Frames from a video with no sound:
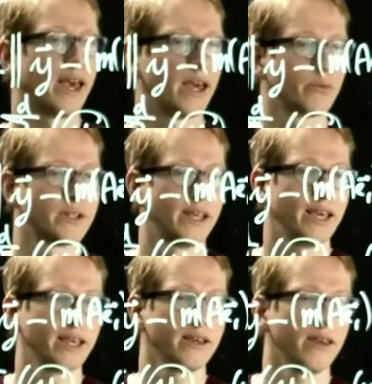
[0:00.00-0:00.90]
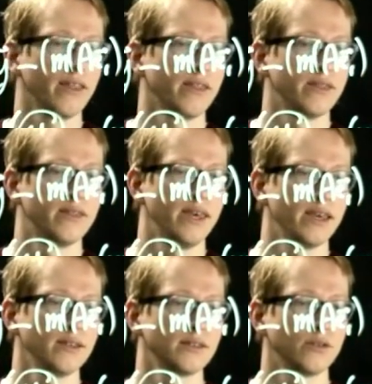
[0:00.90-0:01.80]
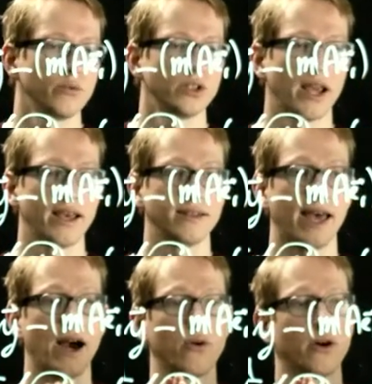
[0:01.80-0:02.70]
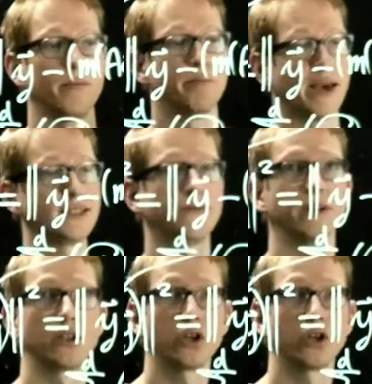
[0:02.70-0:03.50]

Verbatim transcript: and we're taking this, which is our best fit